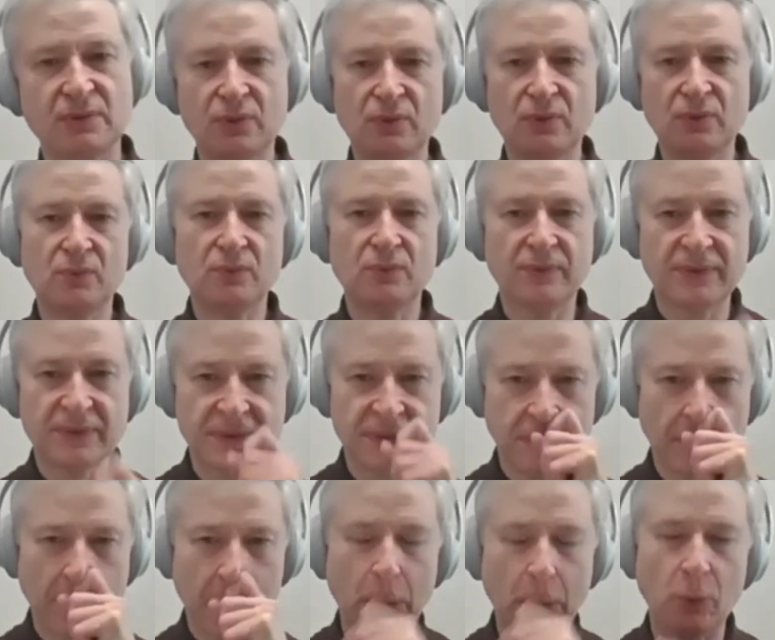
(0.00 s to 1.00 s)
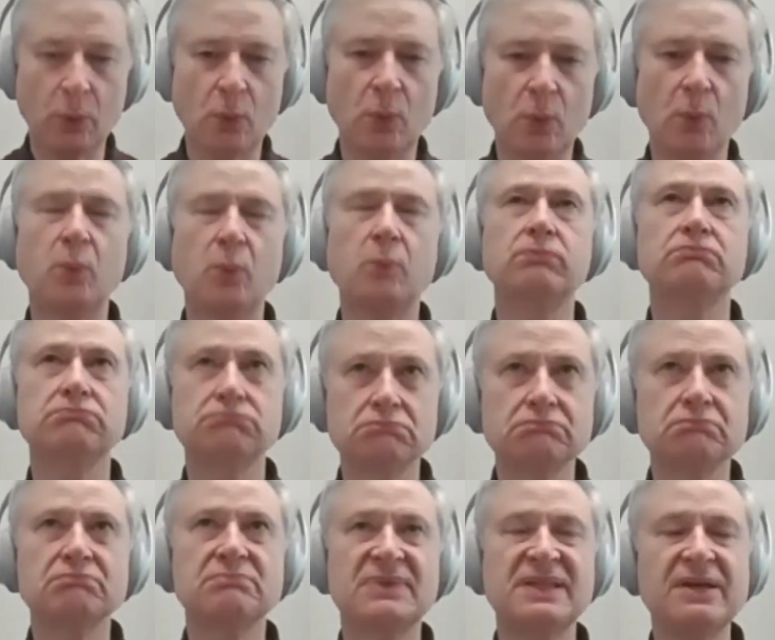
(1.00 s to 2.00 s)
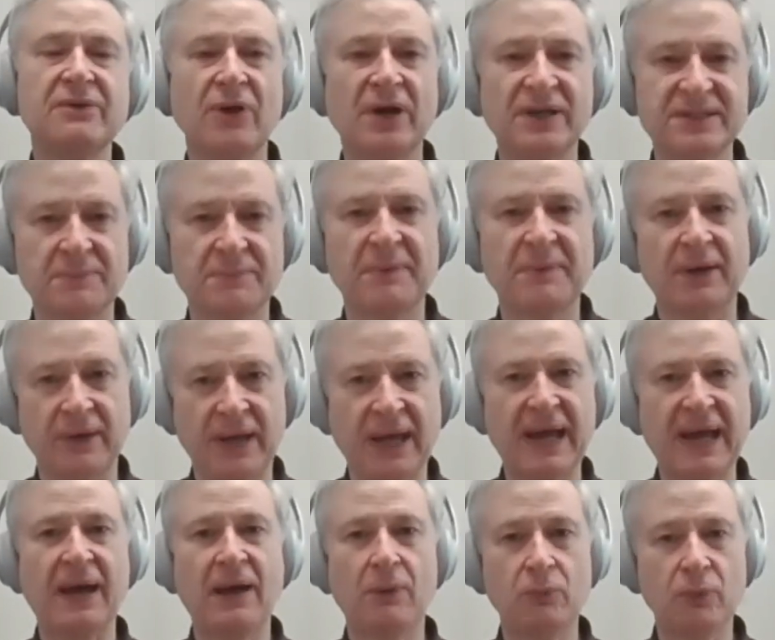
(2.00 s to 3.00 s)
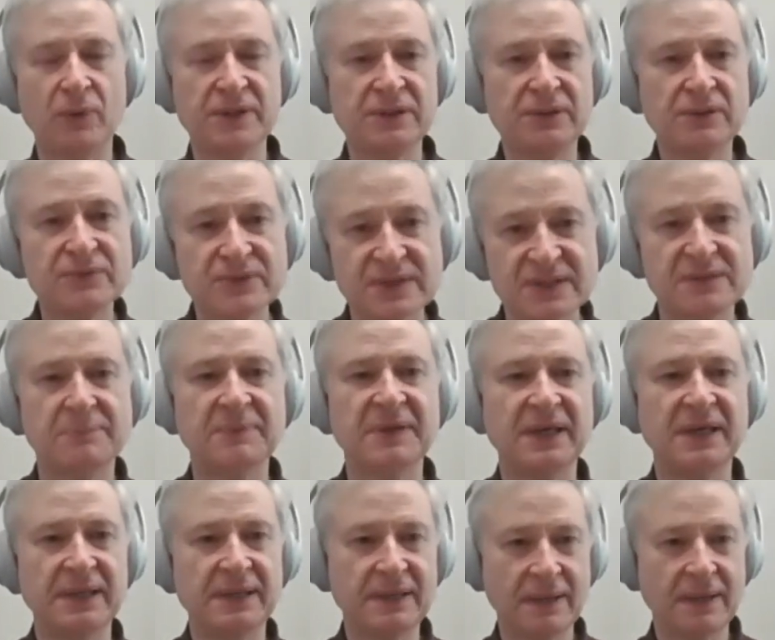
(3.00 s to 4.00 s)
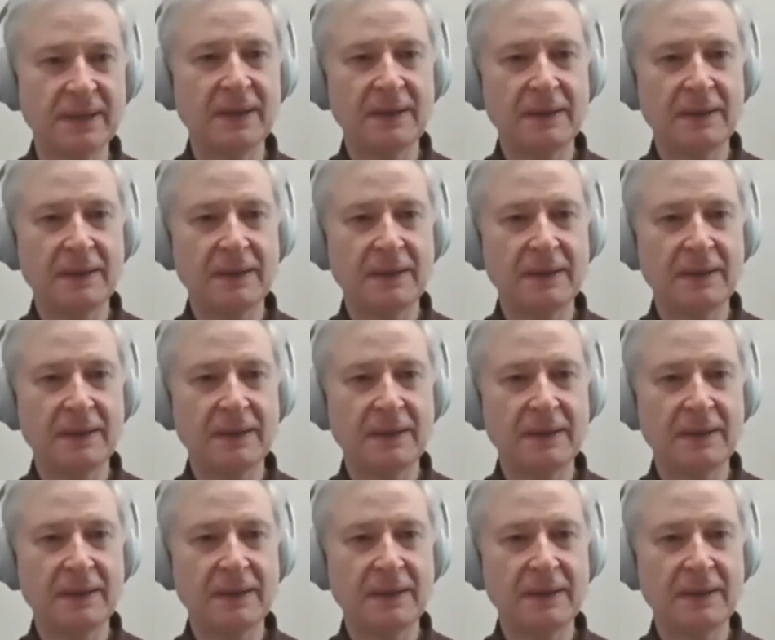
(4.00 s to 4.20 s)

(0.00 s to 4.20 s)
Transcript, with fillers: who, who theorize about how we used to be